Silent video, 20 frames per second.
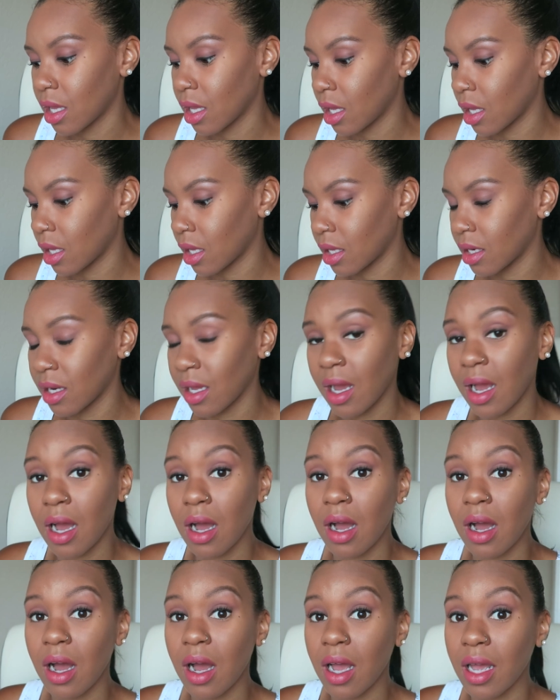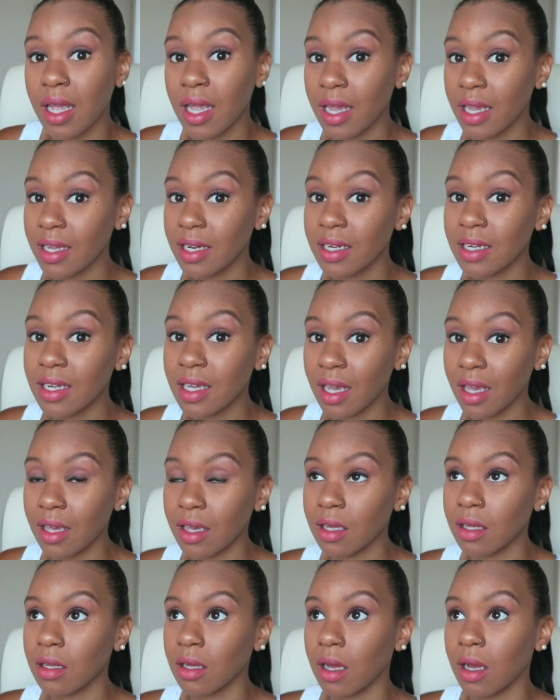and I hated
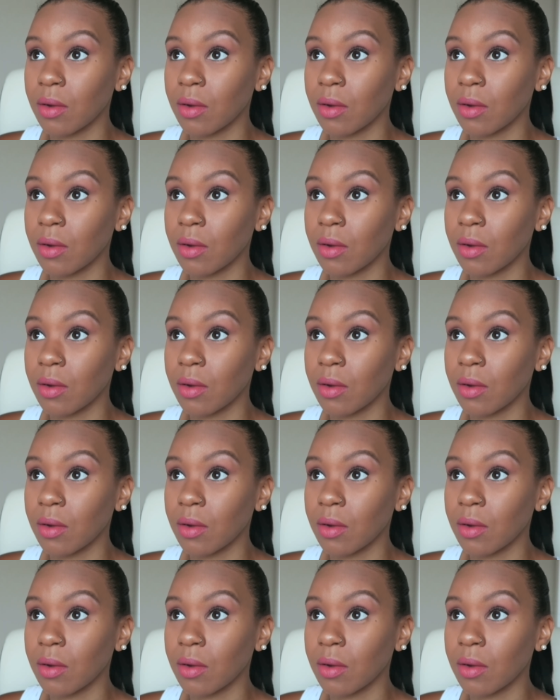cake.